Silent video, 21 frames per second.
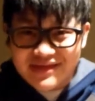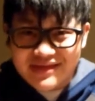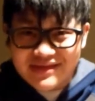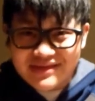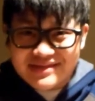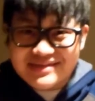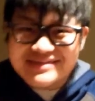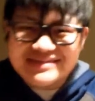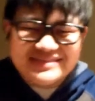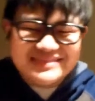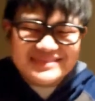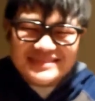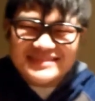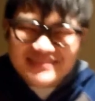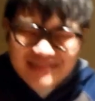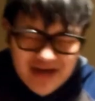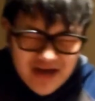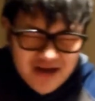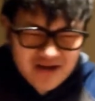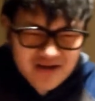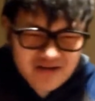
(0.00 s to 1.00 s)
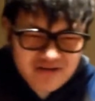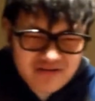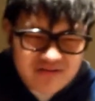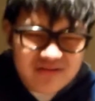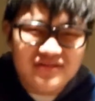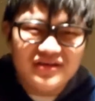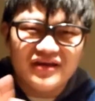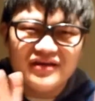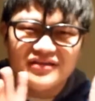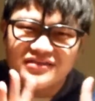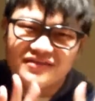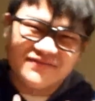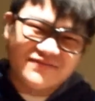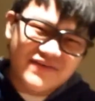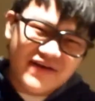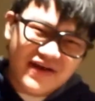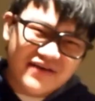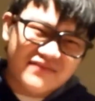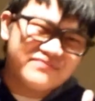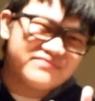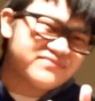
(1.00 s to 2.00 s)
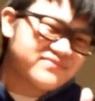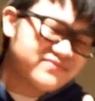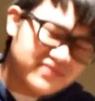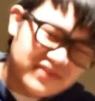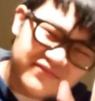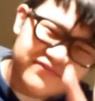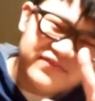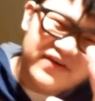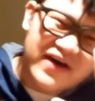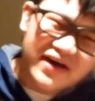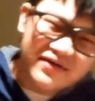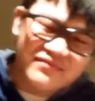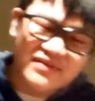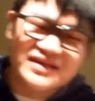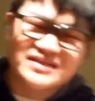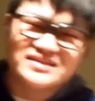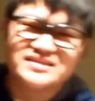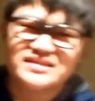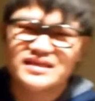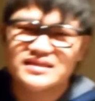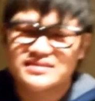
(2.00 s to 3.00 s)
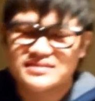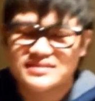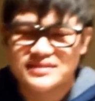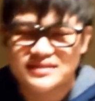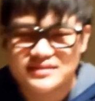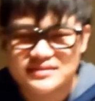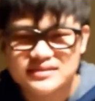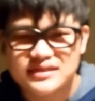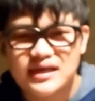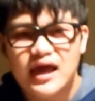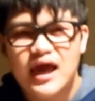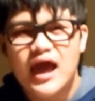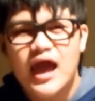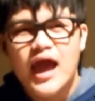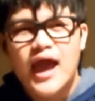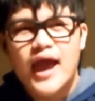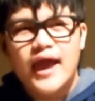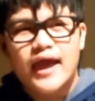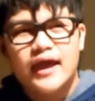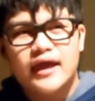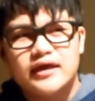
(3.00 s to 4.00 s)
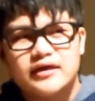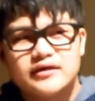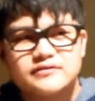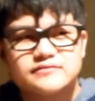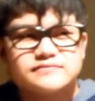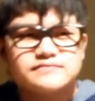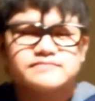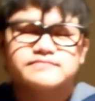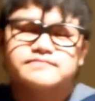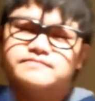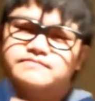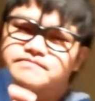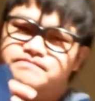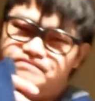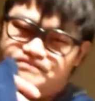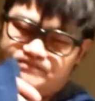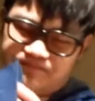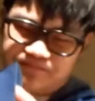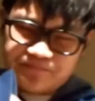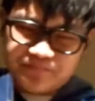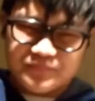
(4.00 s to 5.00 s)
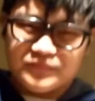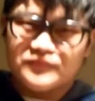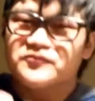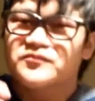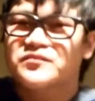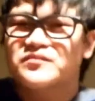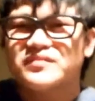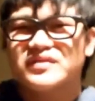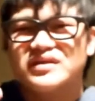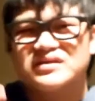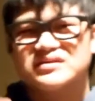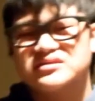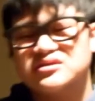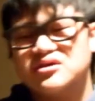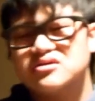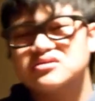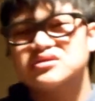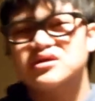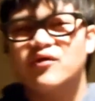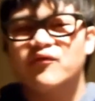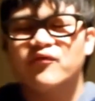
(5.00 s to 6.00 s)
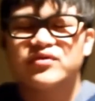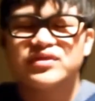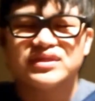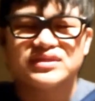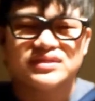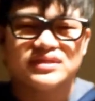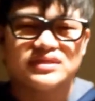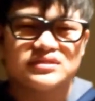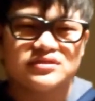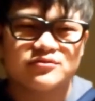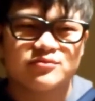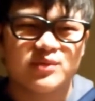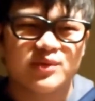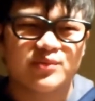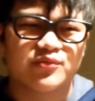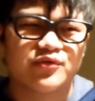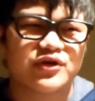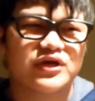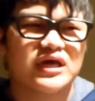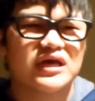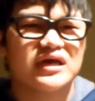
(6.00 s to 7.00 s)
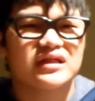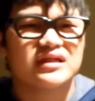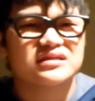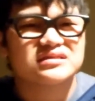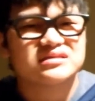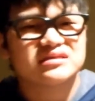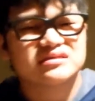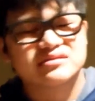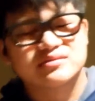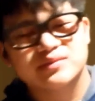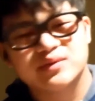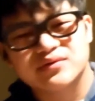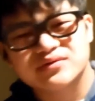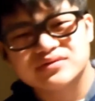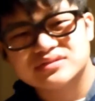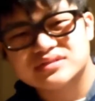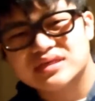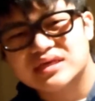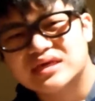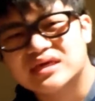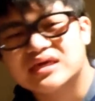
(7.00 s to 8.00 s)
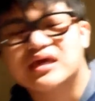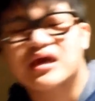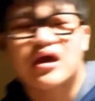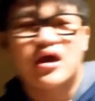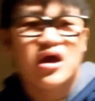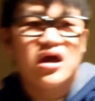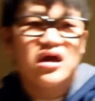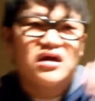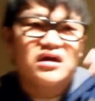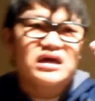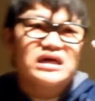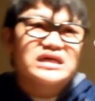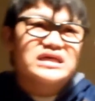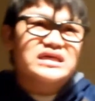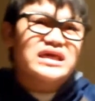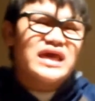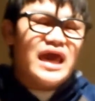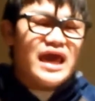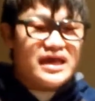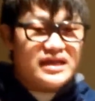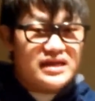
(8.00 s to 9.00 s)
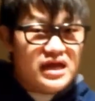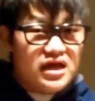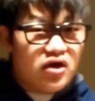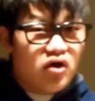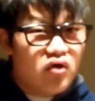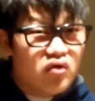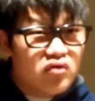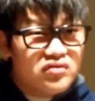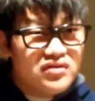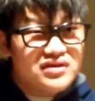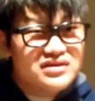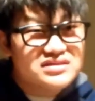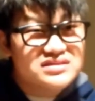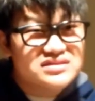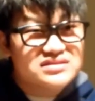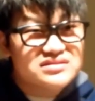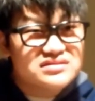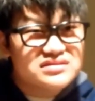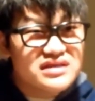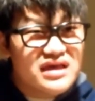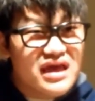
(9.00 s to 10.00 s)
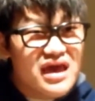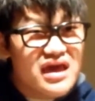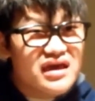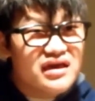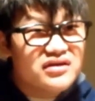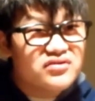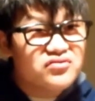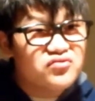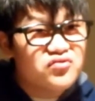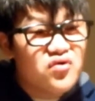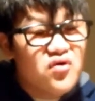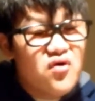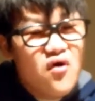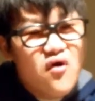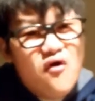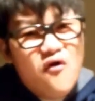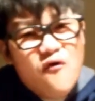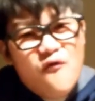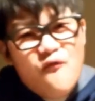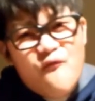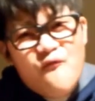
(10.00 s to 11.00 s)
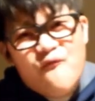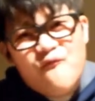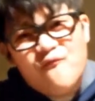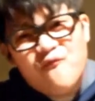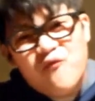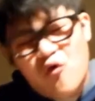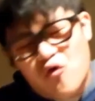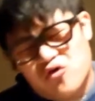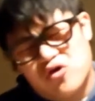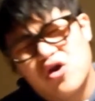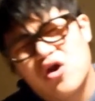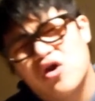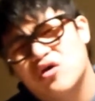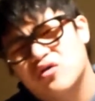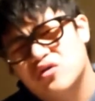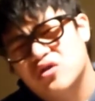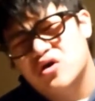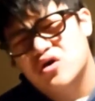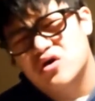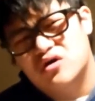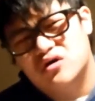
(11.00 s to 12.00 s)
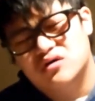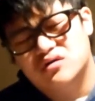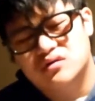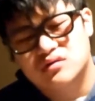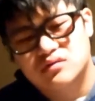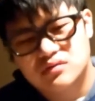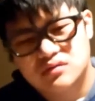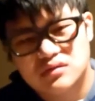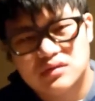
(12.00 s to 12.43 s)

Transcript: it, all the five main senses. And it starts off with the sensory memory. And sensory memory is saying, can I hold this, and for how long?